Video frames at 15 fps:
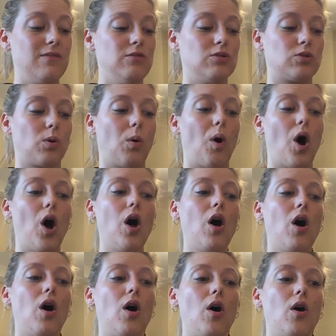If you scroll
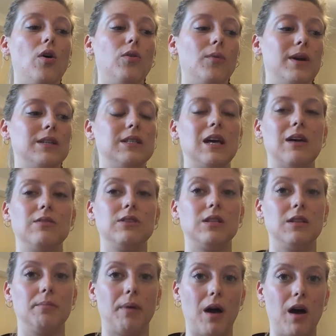all the way down
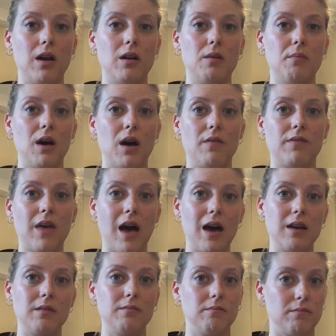to the bottom of
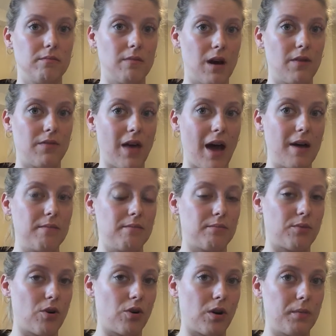
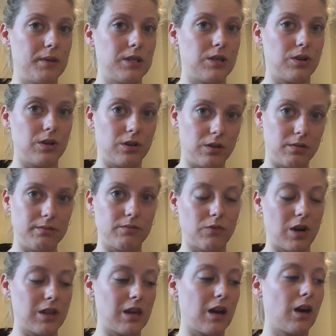that program material
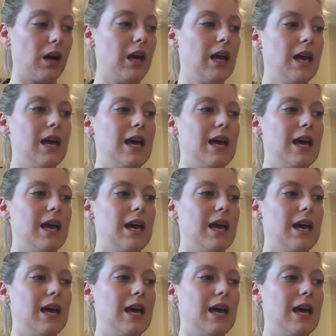right there,